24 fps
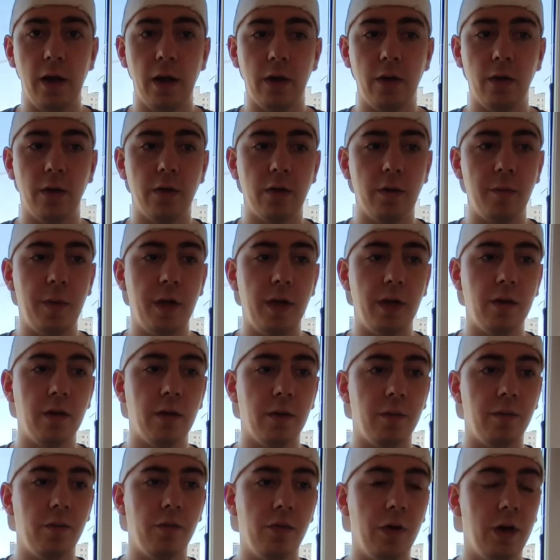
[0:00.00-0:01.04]
I got to meet
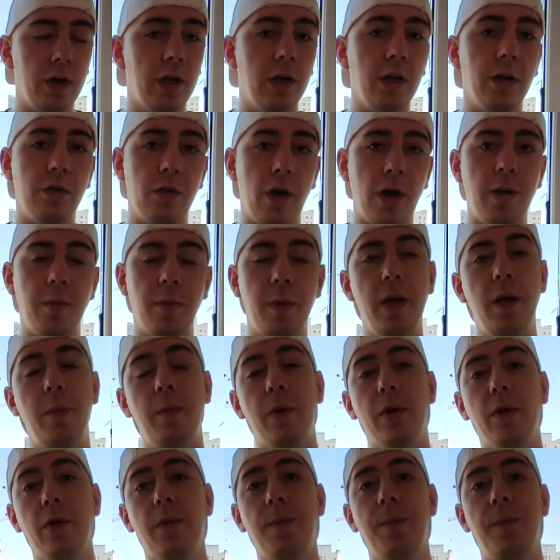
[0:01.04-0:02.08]
some really great
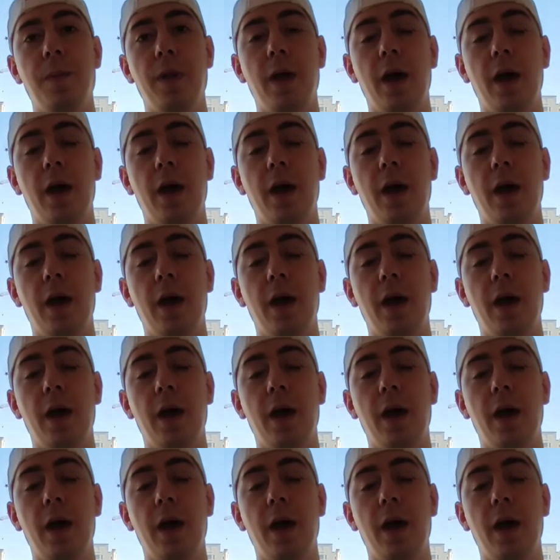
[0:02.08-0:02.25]
people,